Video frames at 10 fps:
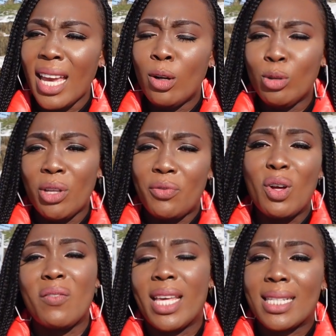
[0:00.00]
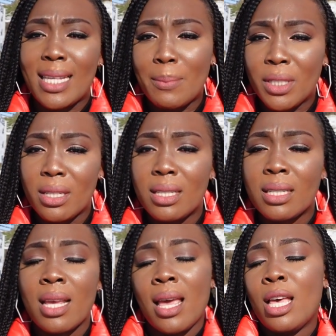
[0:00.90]
and also a few of the
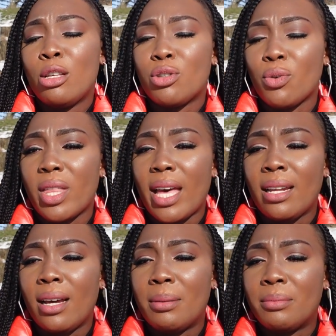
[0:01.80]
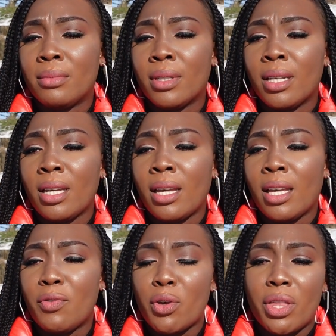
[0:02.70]
exceptions, so that
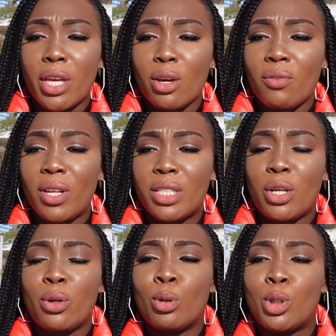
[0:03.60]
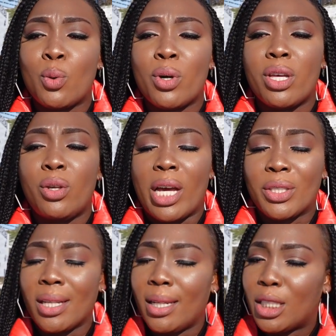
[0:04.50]
if you're thinking of it and you're not sure whether you're
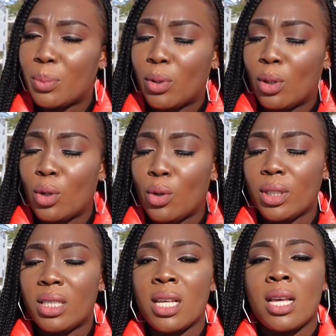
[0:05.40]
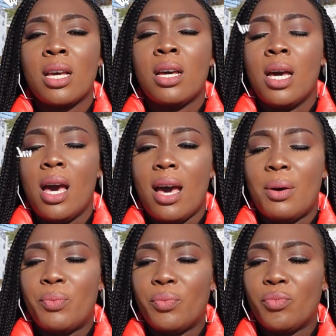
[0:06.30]
actually eligible or not,
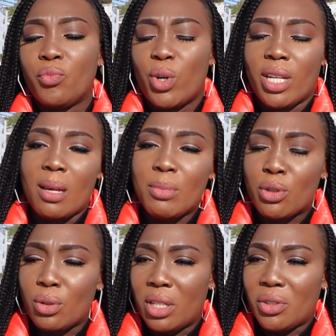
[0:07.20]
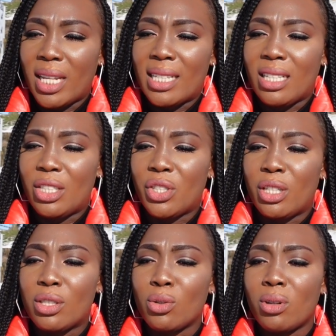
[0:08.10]
when it comes to naturalization,
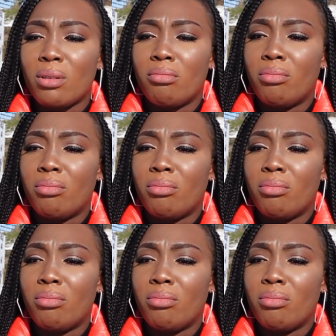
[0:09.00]
it's not